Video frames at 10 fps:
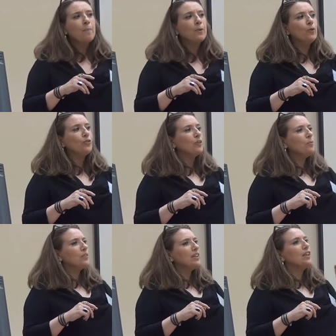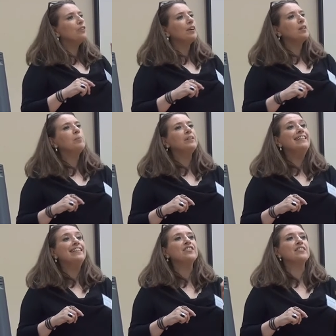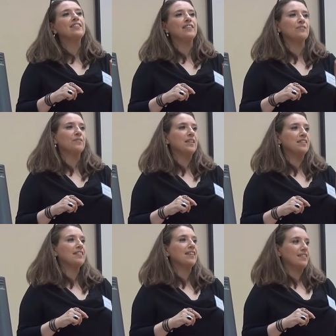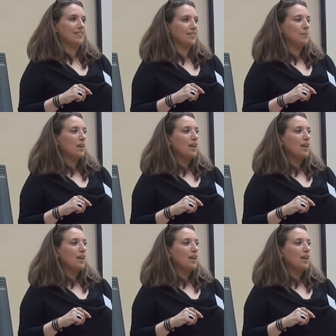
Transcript: but also what an incredible initiative this is.